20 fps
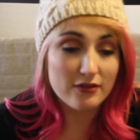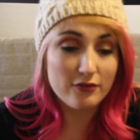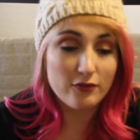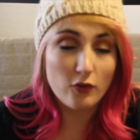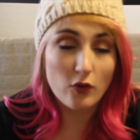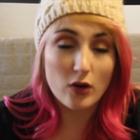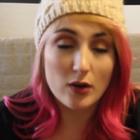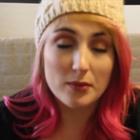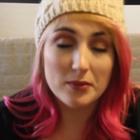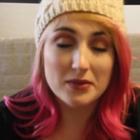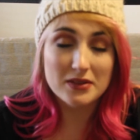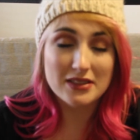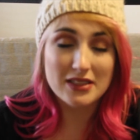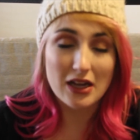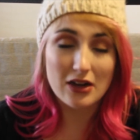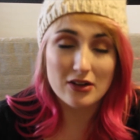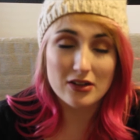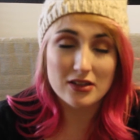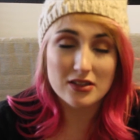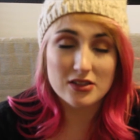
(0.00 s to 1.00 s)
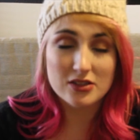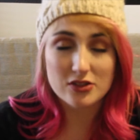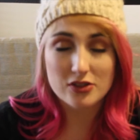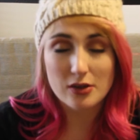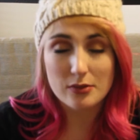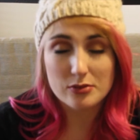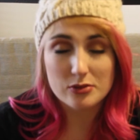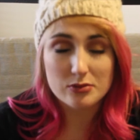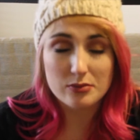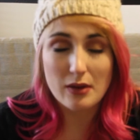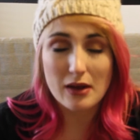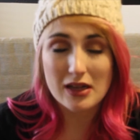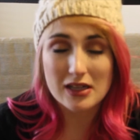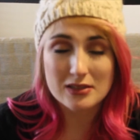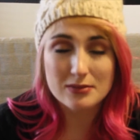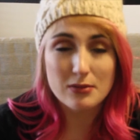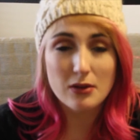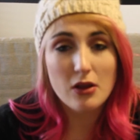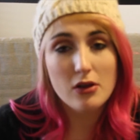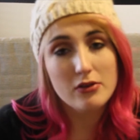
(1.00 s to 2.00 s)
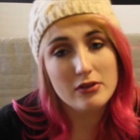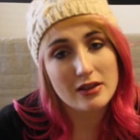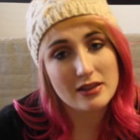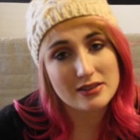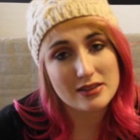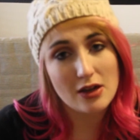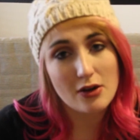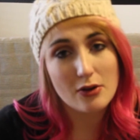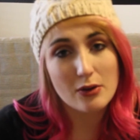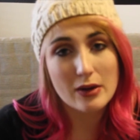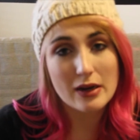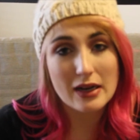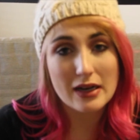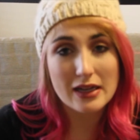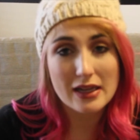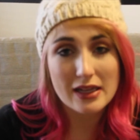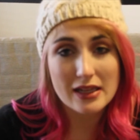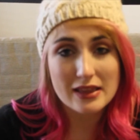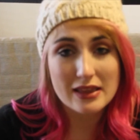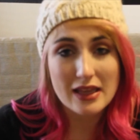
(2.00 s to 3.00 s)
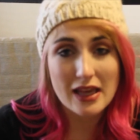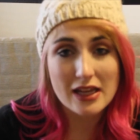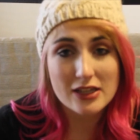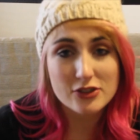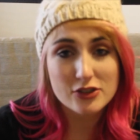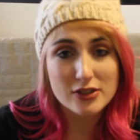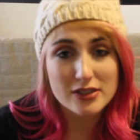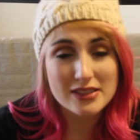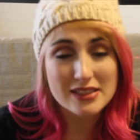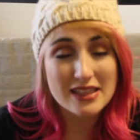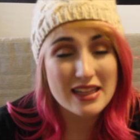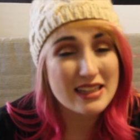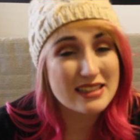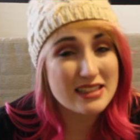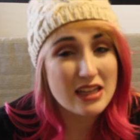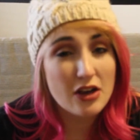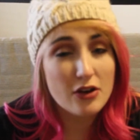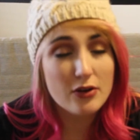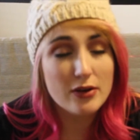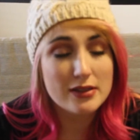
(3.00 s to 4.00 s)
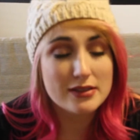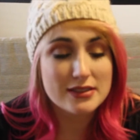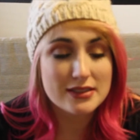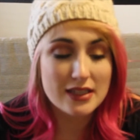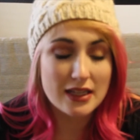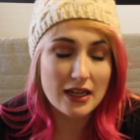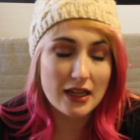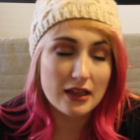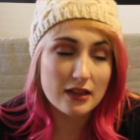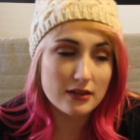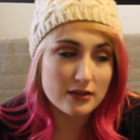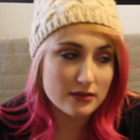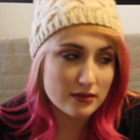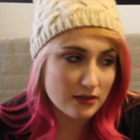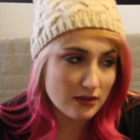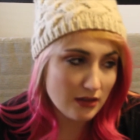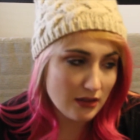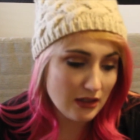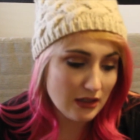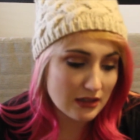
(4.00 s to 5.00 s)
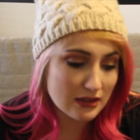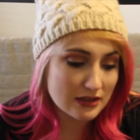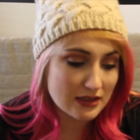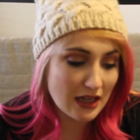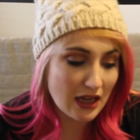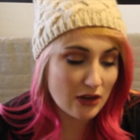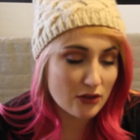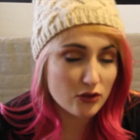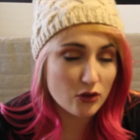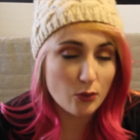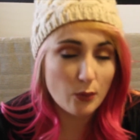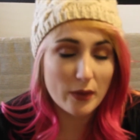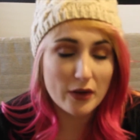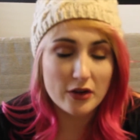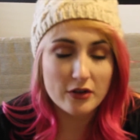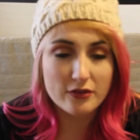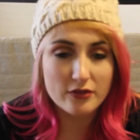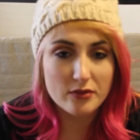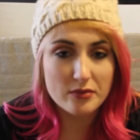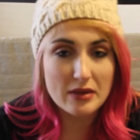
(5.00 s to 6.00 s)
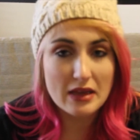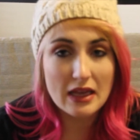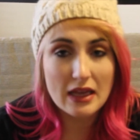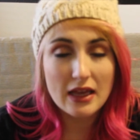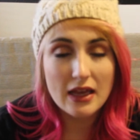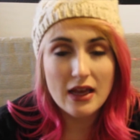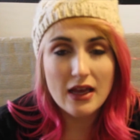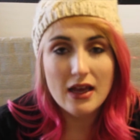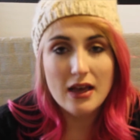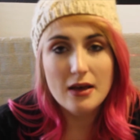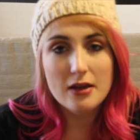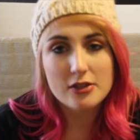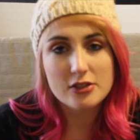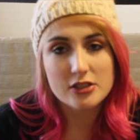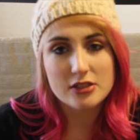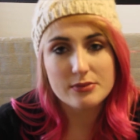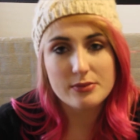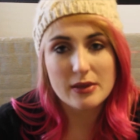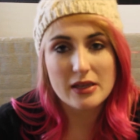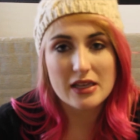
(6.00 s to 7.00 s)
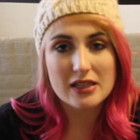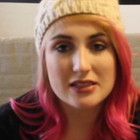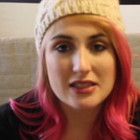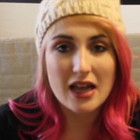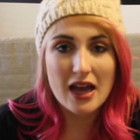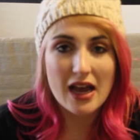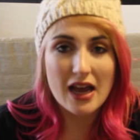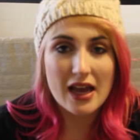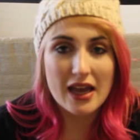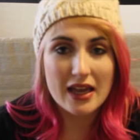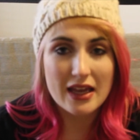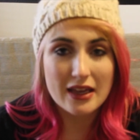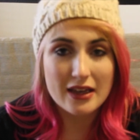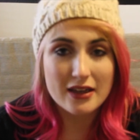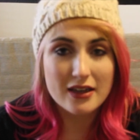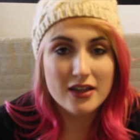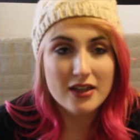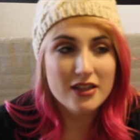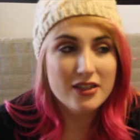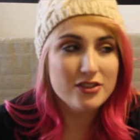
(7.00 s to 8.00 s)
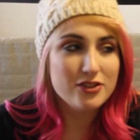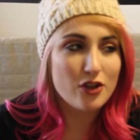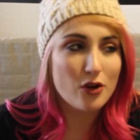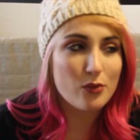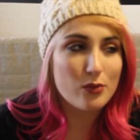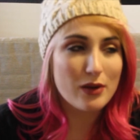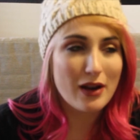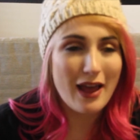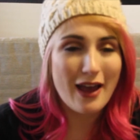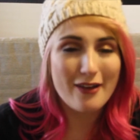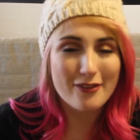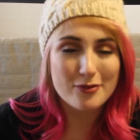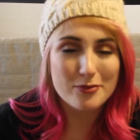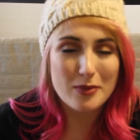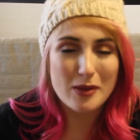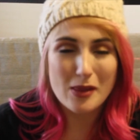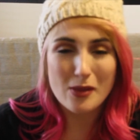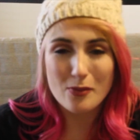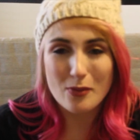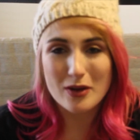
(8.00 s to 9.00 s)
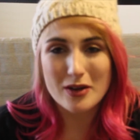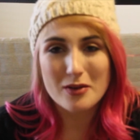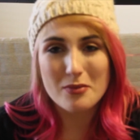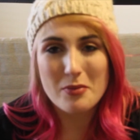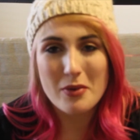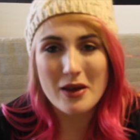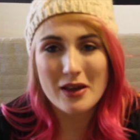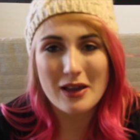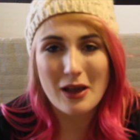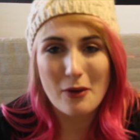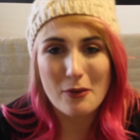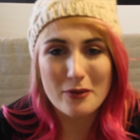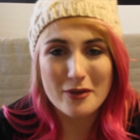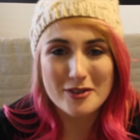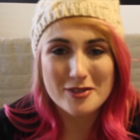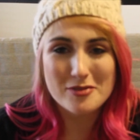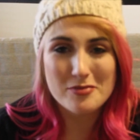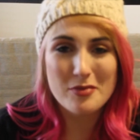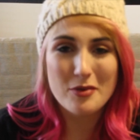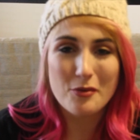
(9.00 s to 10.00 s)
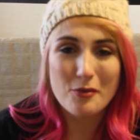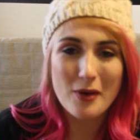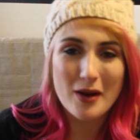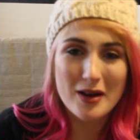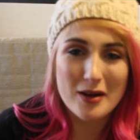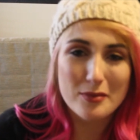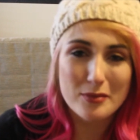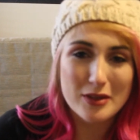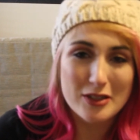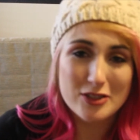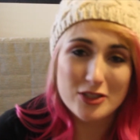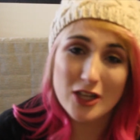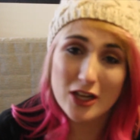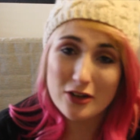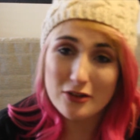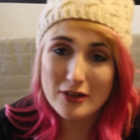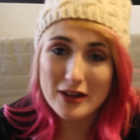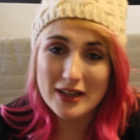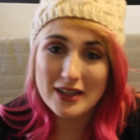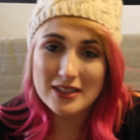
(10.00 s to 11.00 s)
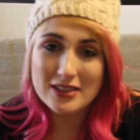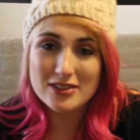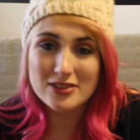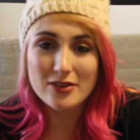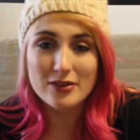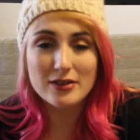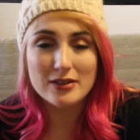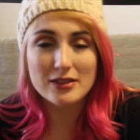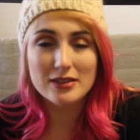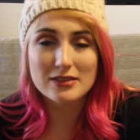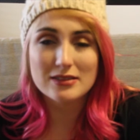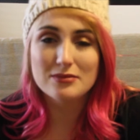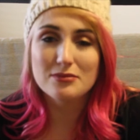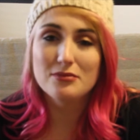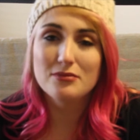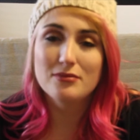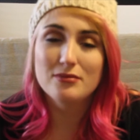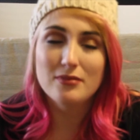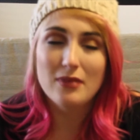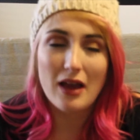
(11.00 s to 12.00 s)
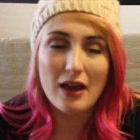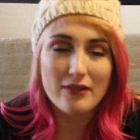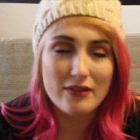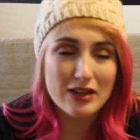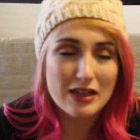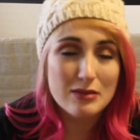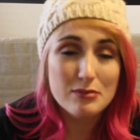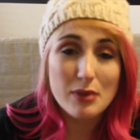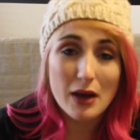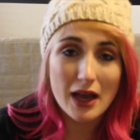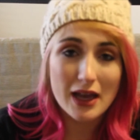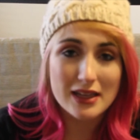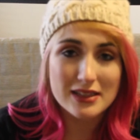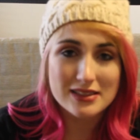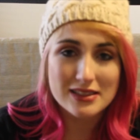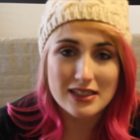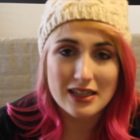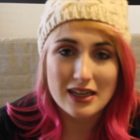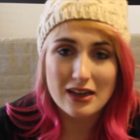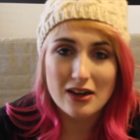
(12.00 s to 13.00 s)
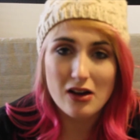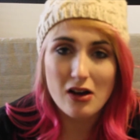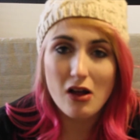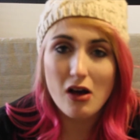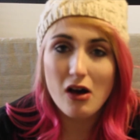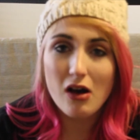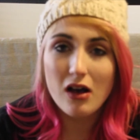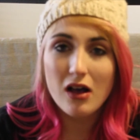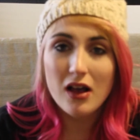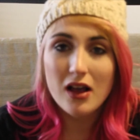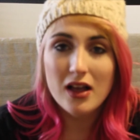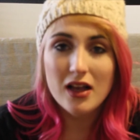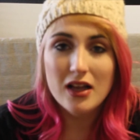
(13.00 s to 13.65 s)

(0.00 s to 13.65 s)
form down in the description box below. That's how we're gonna get the entries, and that's how it's gonna count the winner for me. Just because I don't want to have to be the one to pick, I want it to be randomly generated so it doesn't have any bias in it at all.